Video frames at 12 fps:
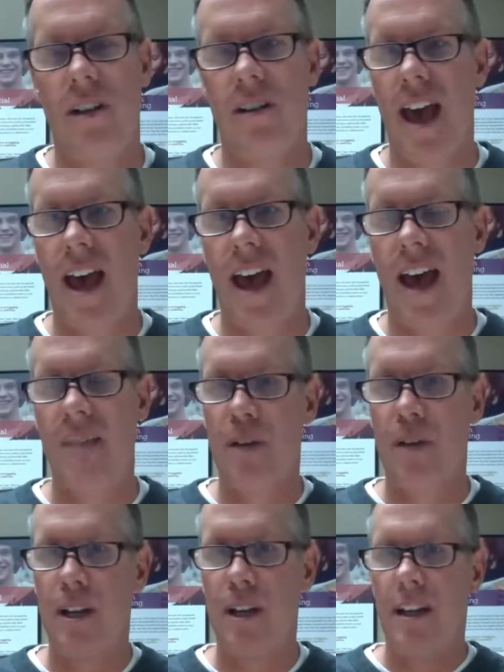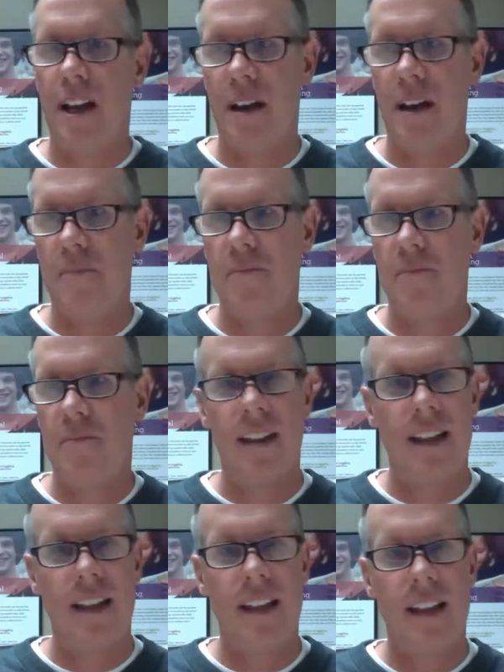that, but a
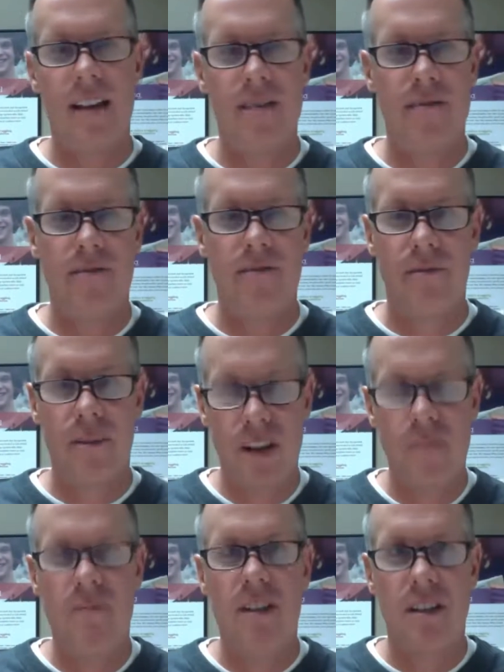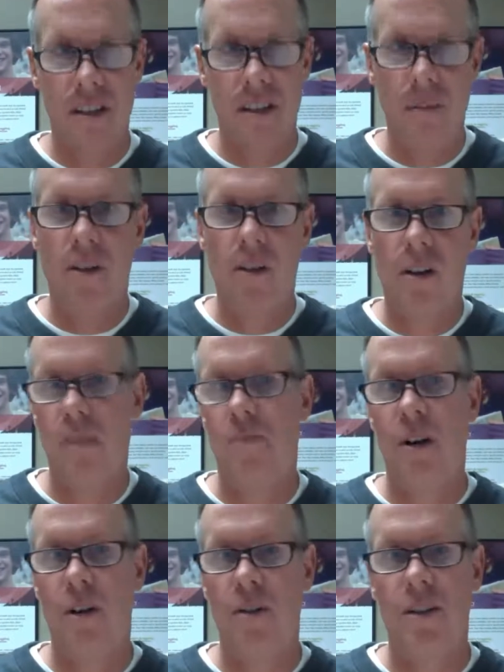lot of the typical
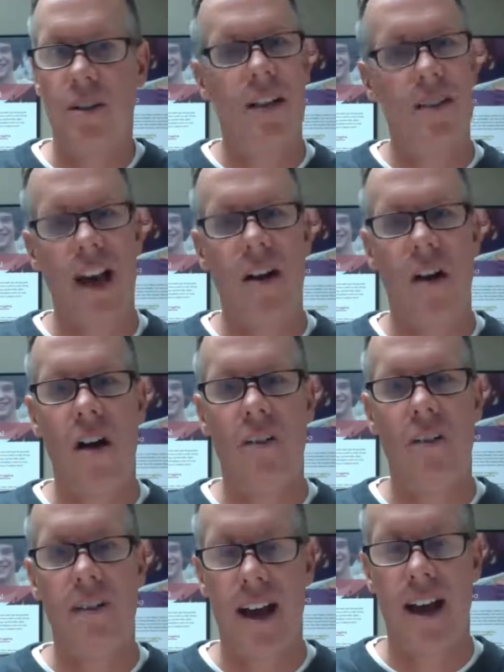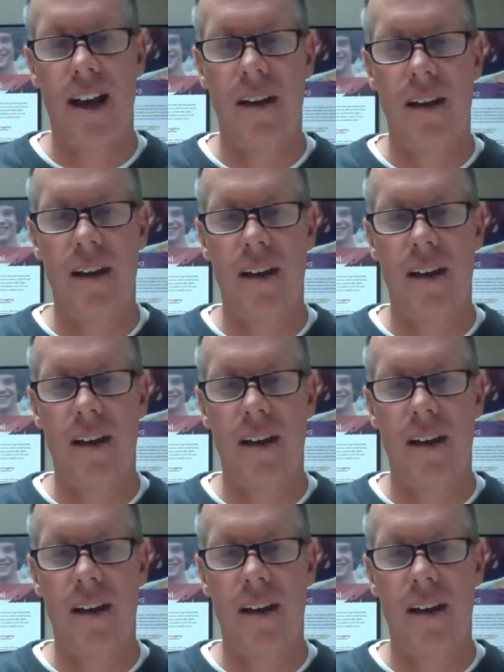approach, and it's not all the time,